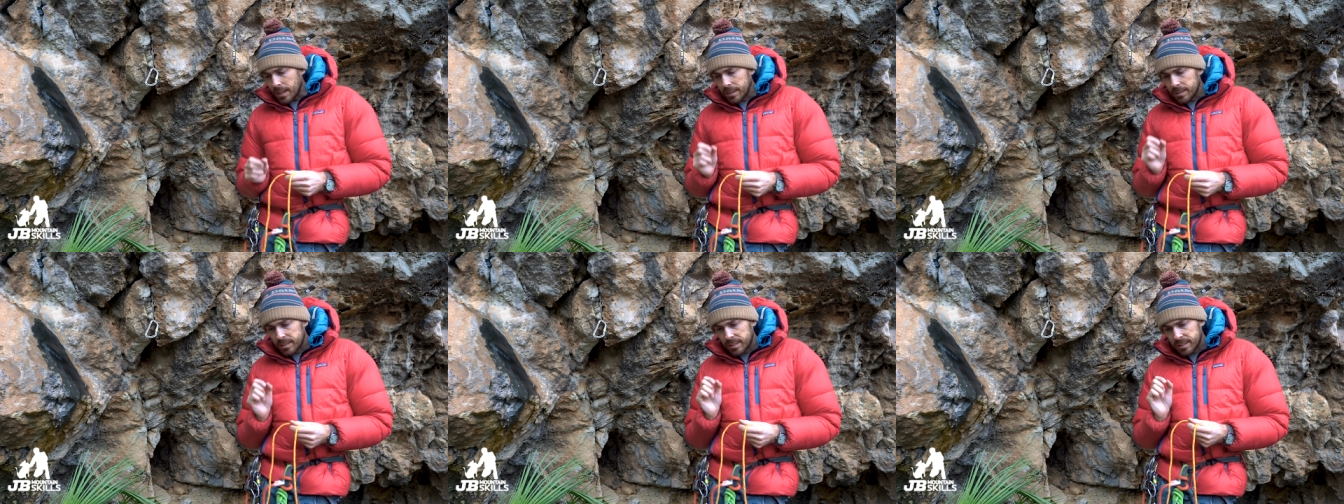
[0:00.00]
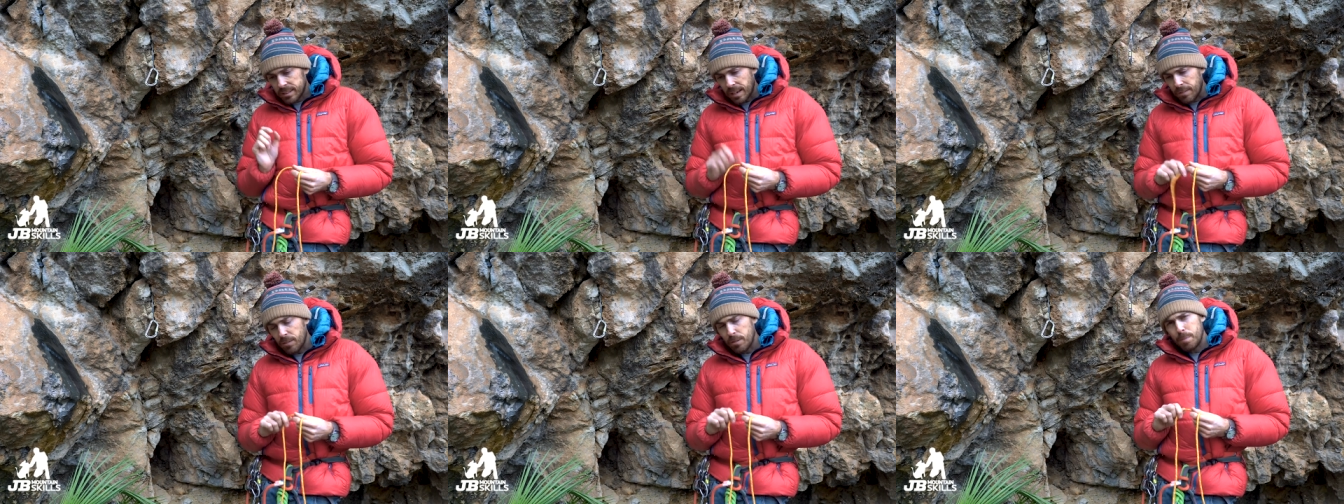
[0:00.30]

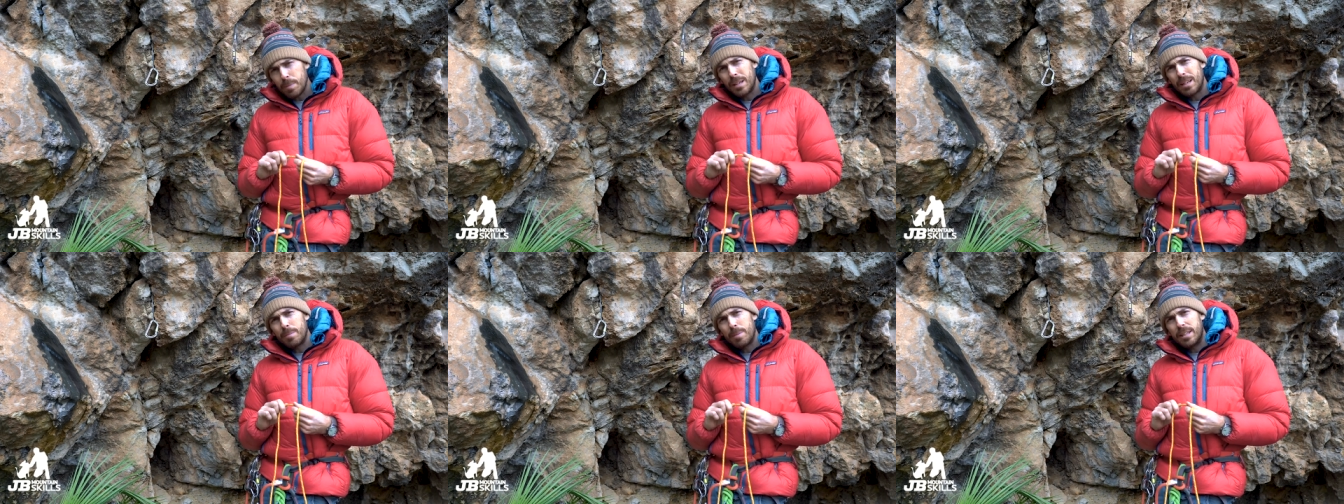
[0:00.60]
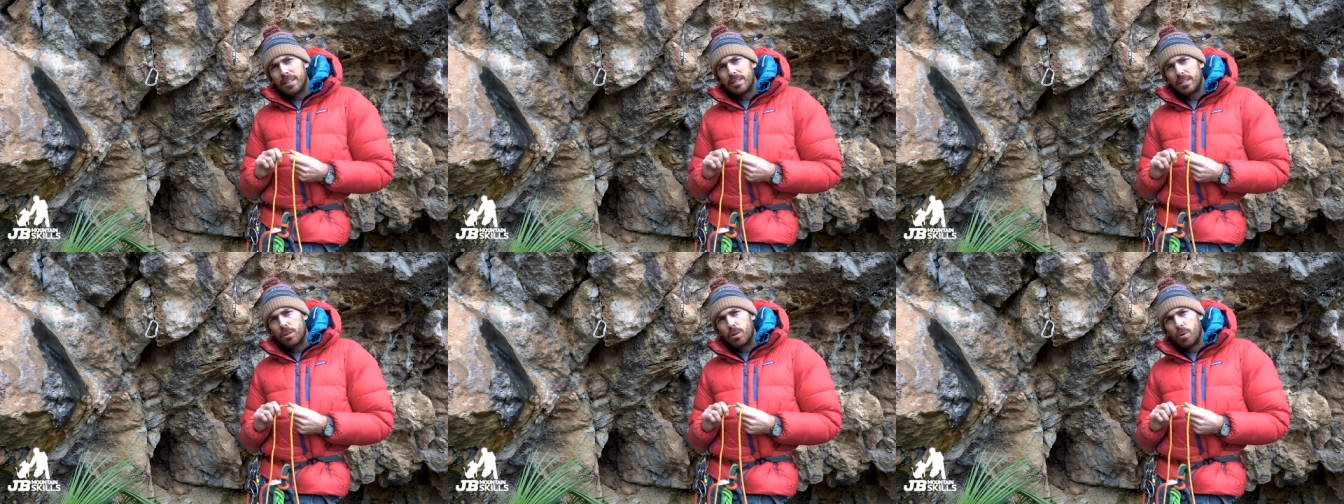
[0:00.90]

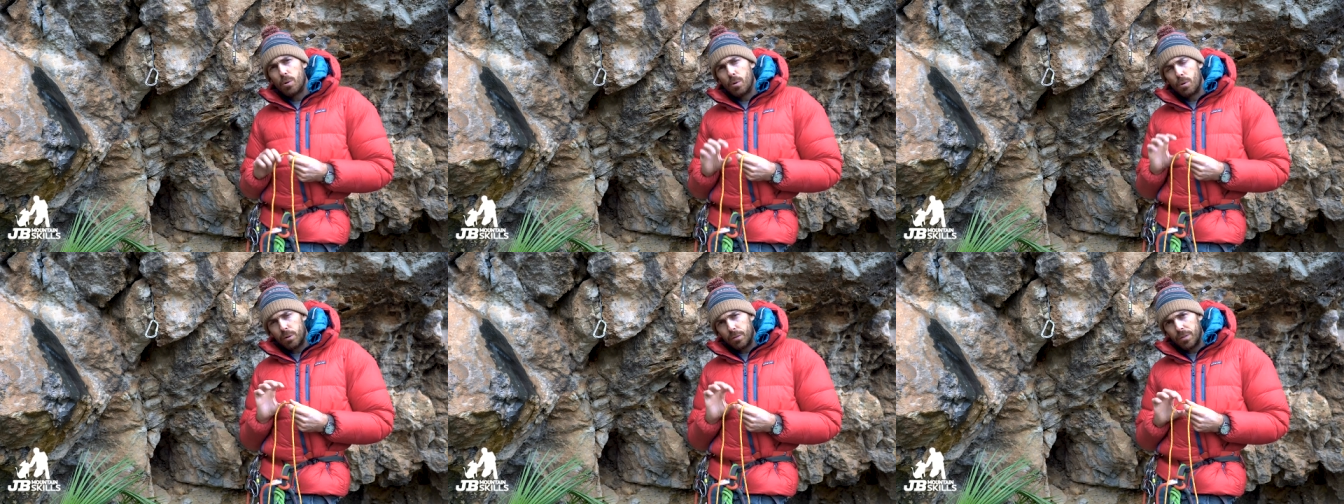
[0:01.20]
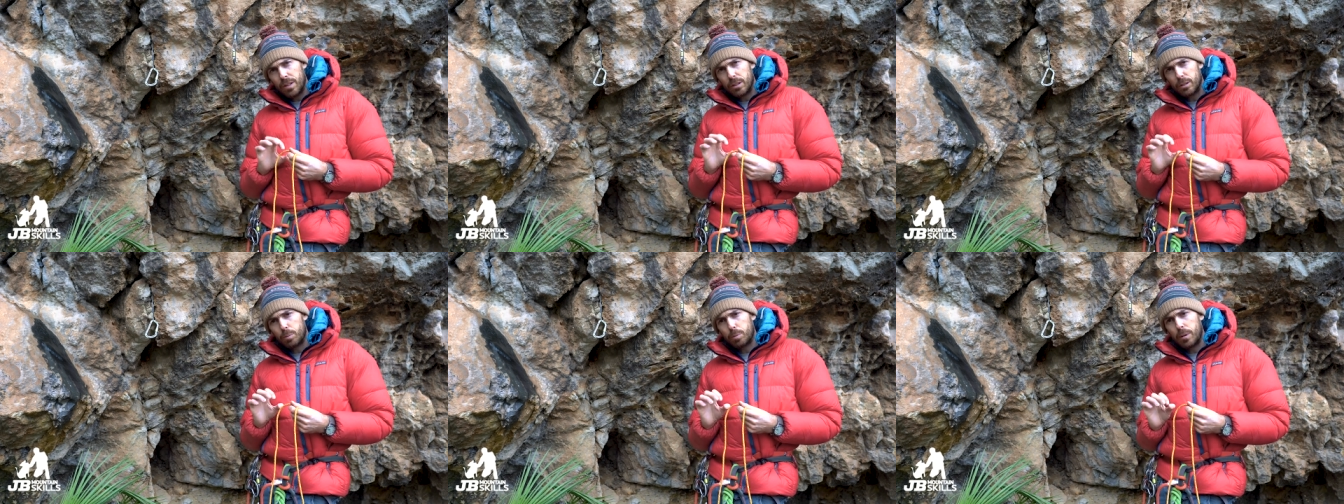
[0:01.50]
7mm cord
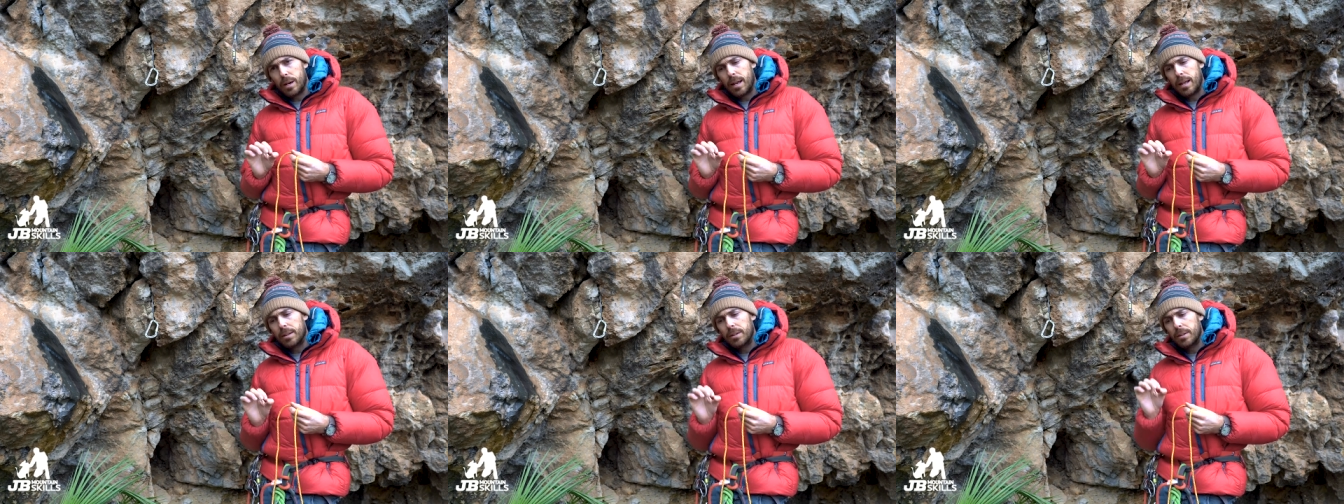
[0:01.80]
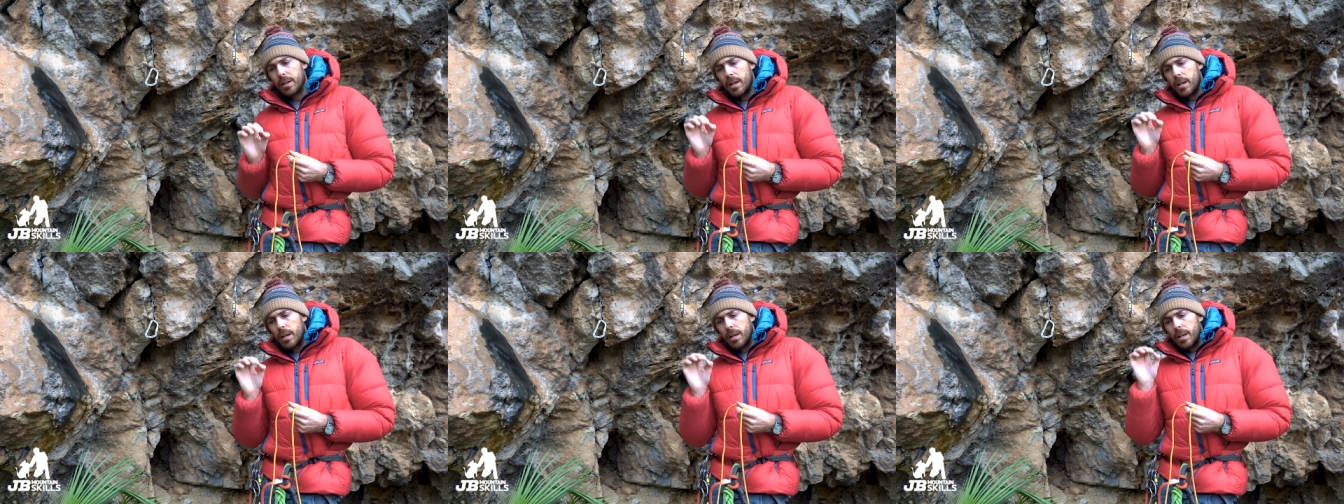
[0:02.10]
of this
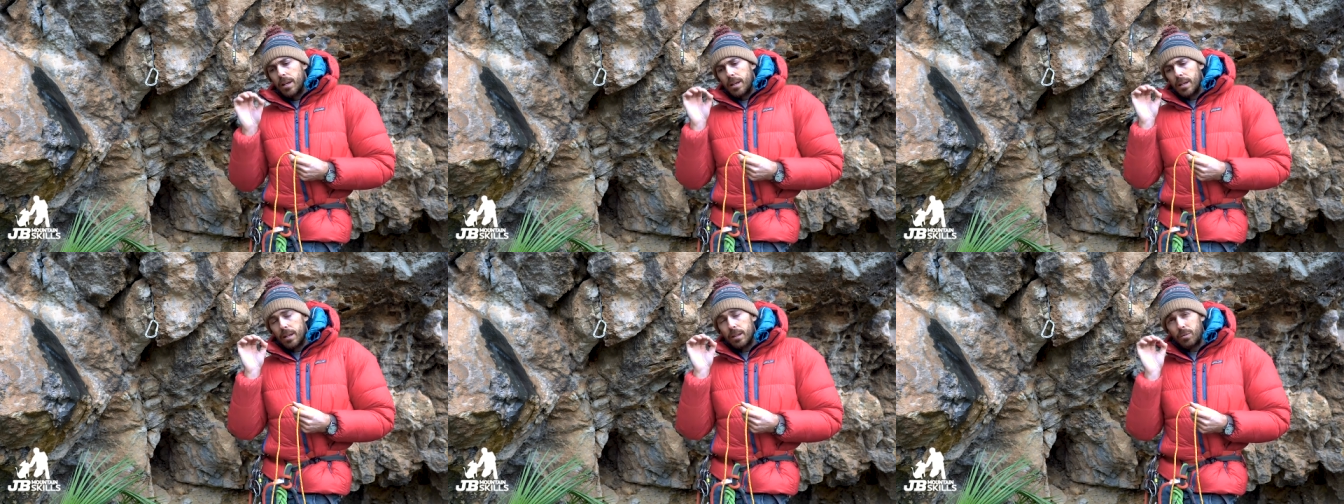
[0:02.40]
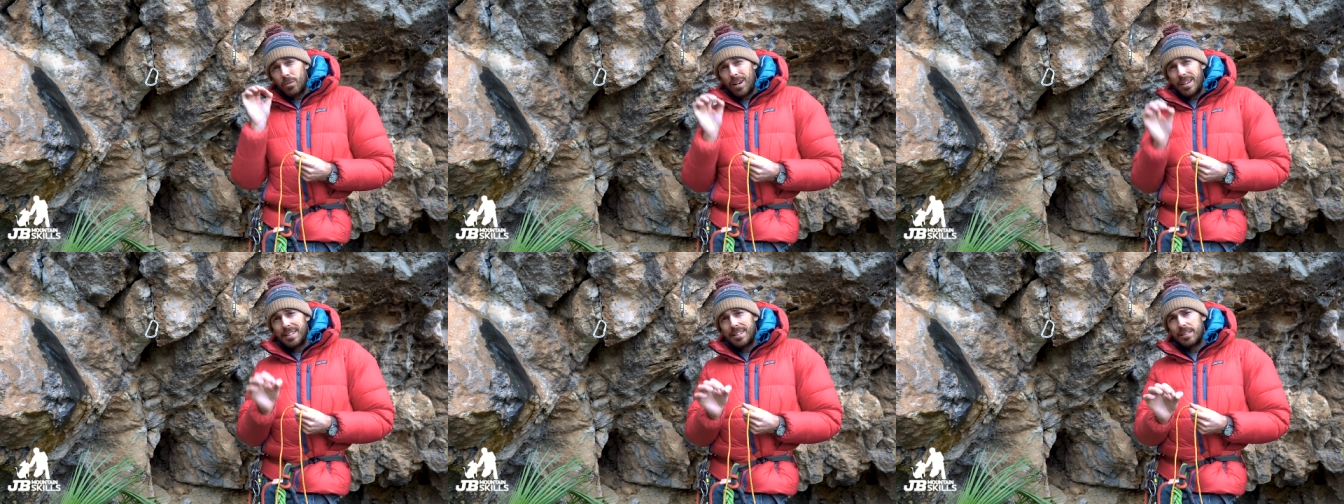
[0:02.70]
brand
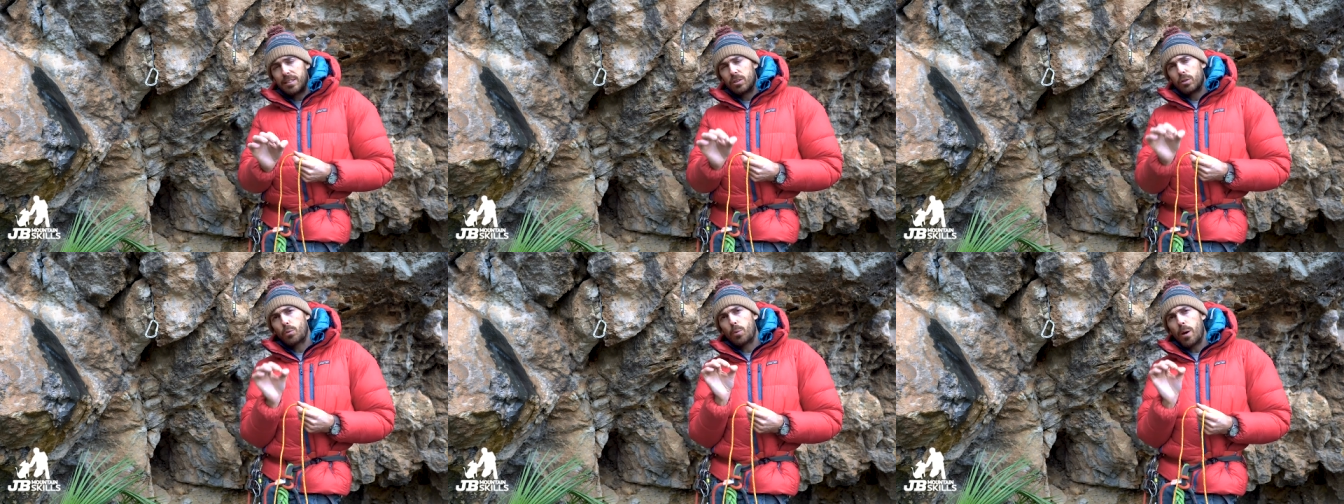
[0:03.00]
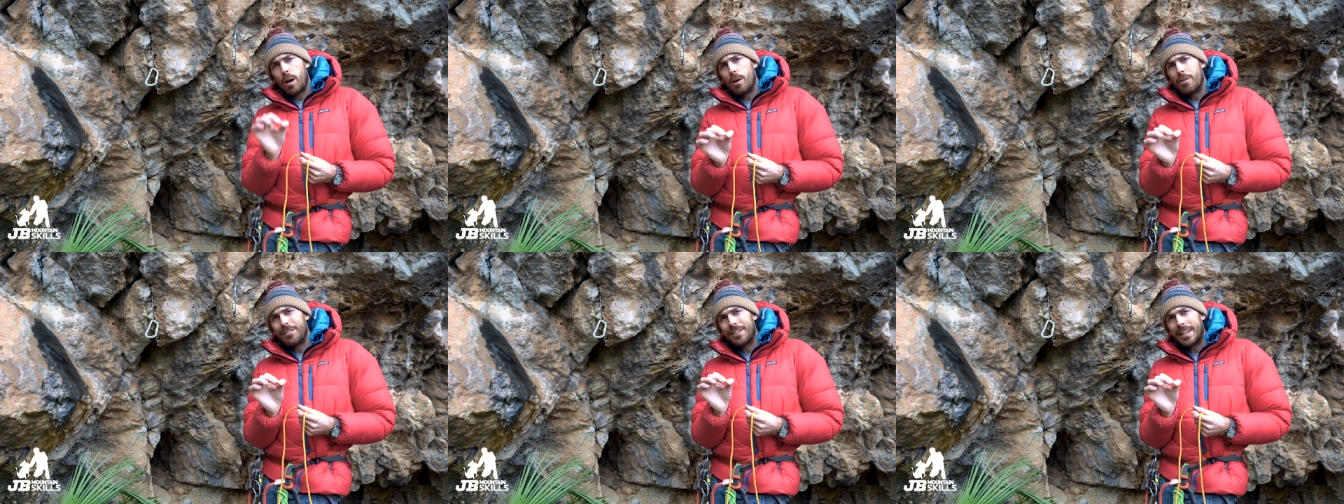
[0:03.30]
is rated to
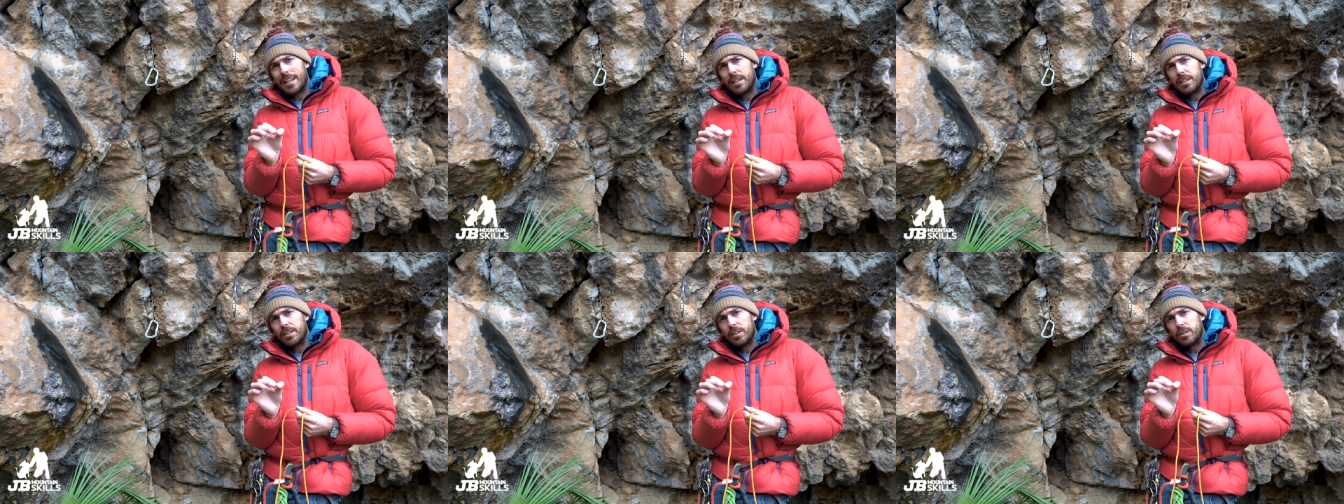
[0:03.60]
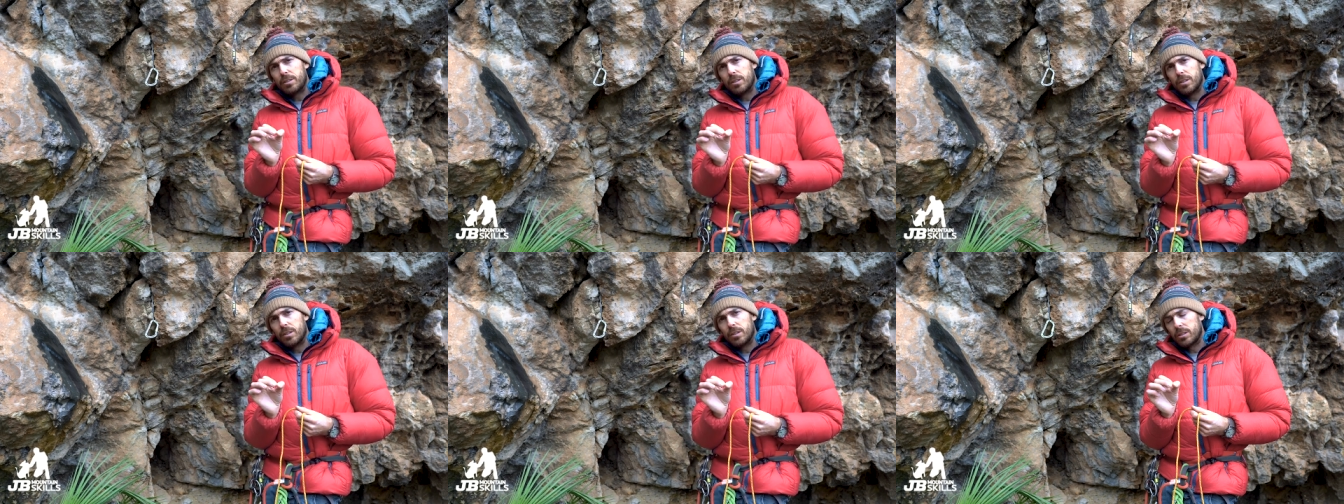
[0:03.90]
12
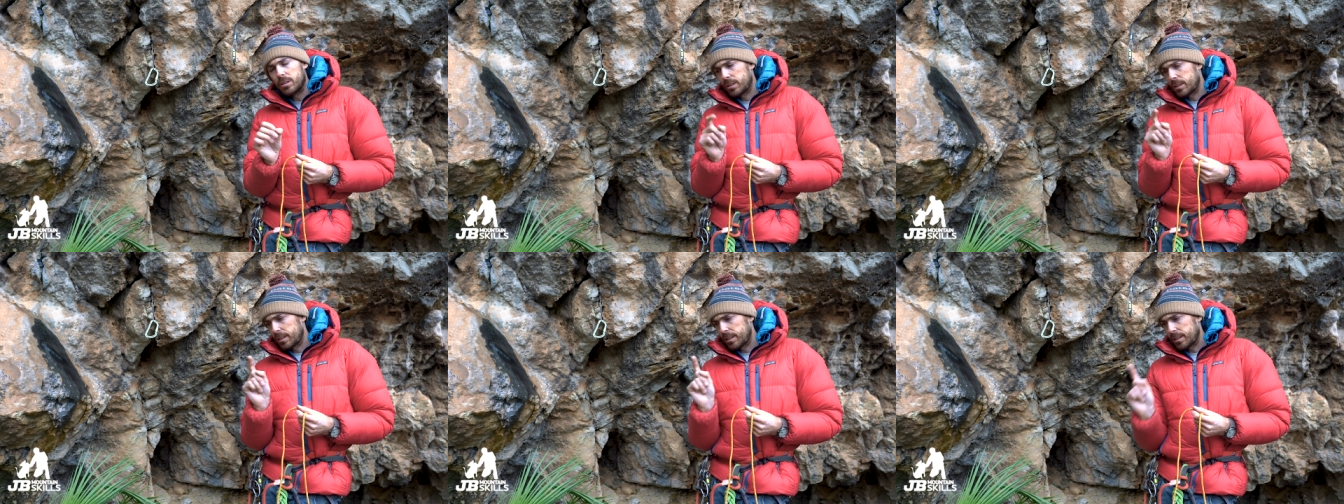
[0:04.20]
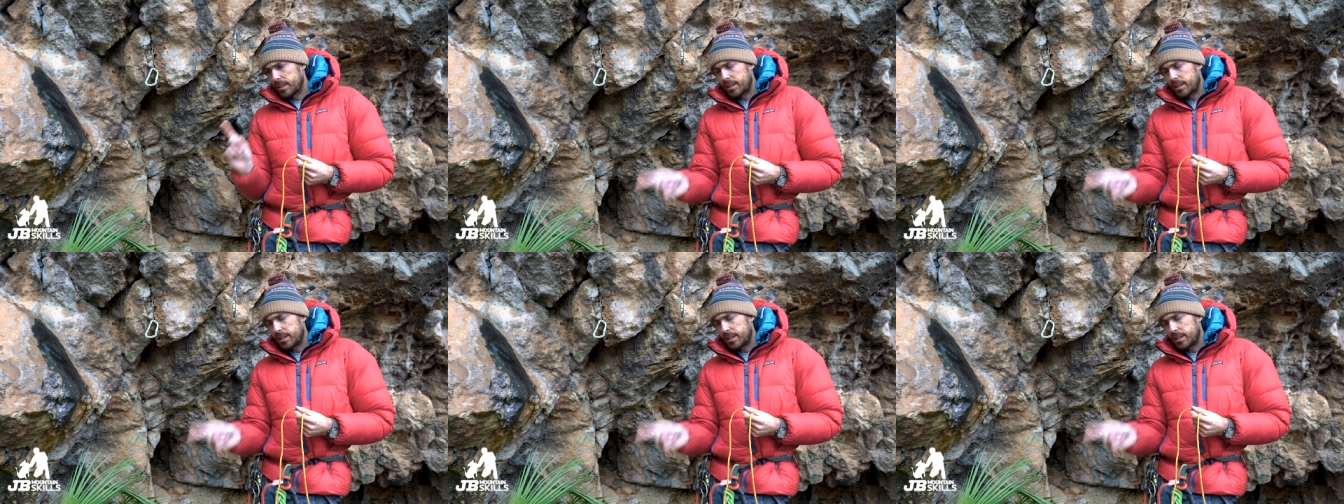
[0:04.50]
kilonewtons,